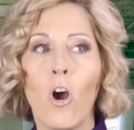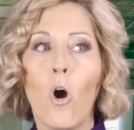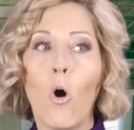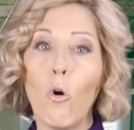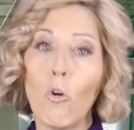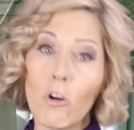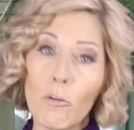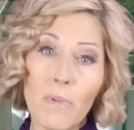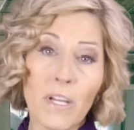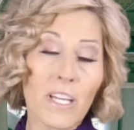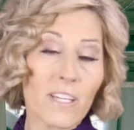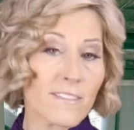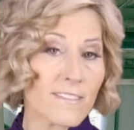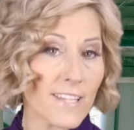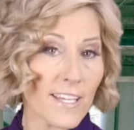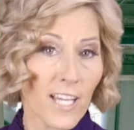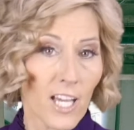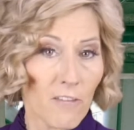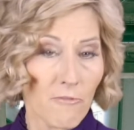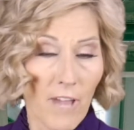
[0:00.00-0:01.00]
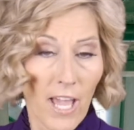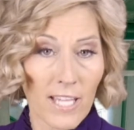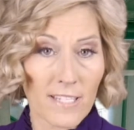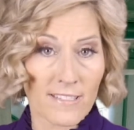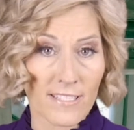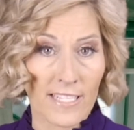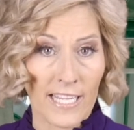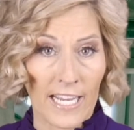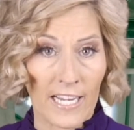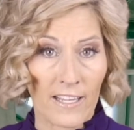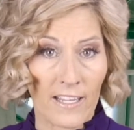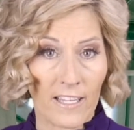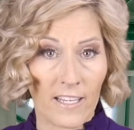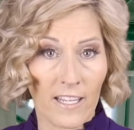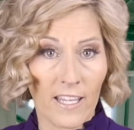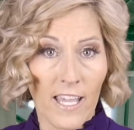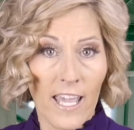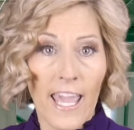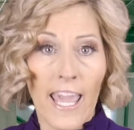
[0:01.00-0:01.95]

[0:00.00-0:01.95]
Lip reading: or because they got vaccinated.